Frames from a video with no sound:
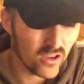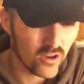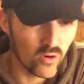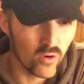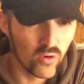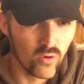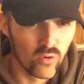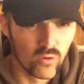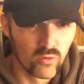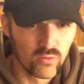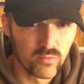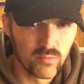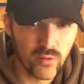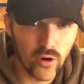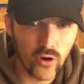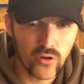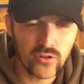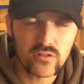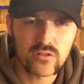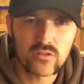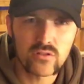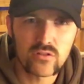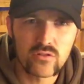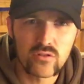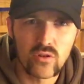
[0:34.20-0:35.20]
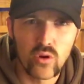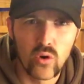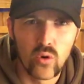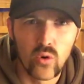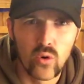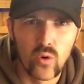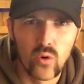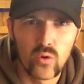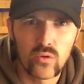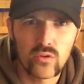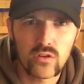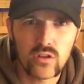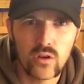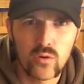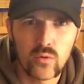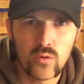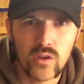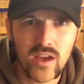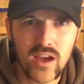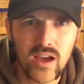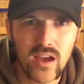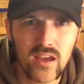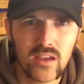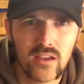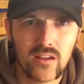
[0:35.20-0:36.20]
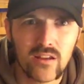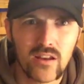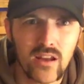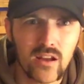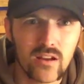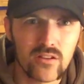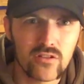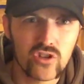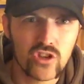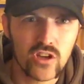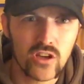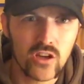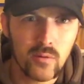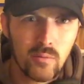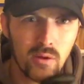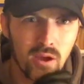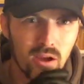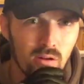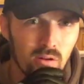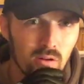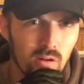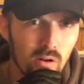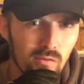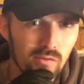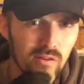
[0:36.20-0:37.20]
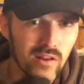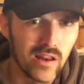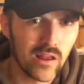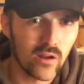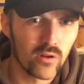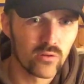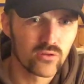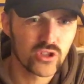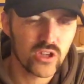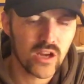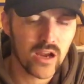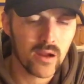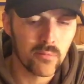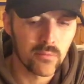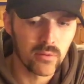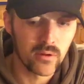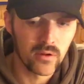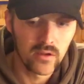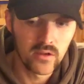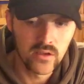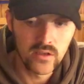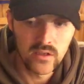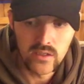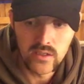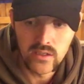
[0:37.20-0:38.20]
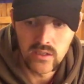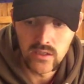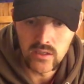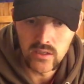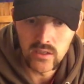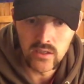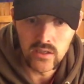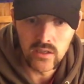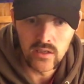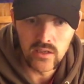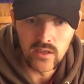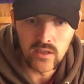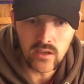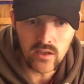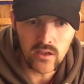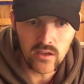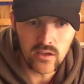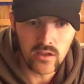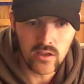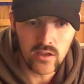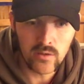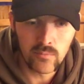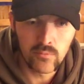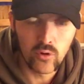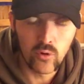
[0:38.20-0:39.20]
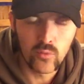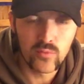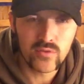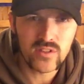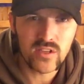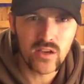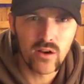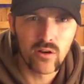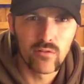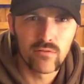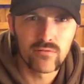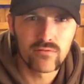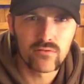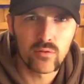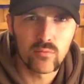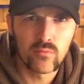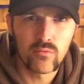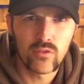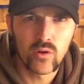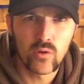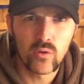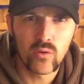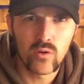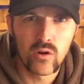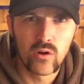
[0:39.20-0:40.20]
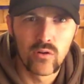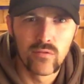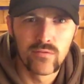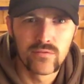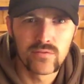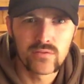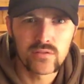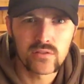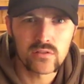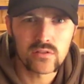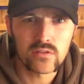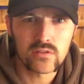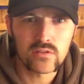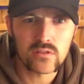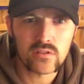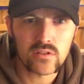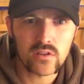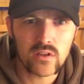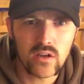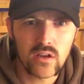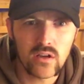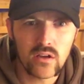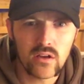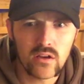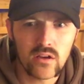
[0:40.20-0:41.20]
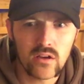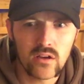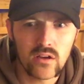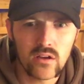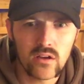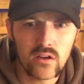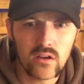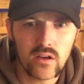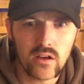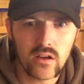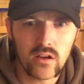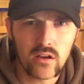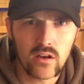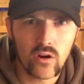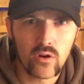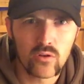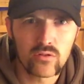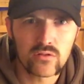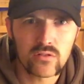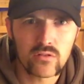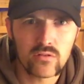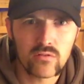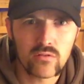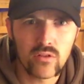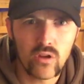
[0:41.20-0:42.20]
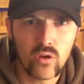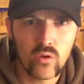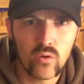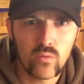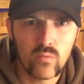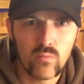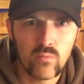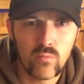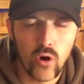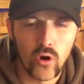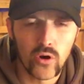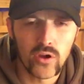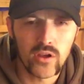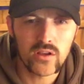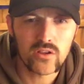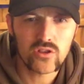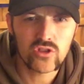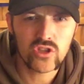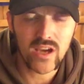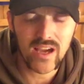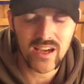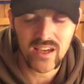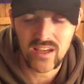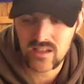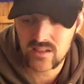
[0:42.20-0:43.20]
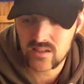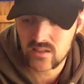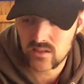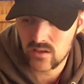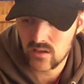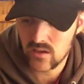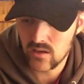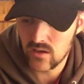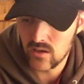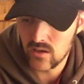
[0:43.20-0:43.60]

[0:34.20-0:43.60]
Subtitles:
called Bike Store UK. Get down and check them out. Lovely little chap. Brought myself some new gloves and a nice new bike jacket.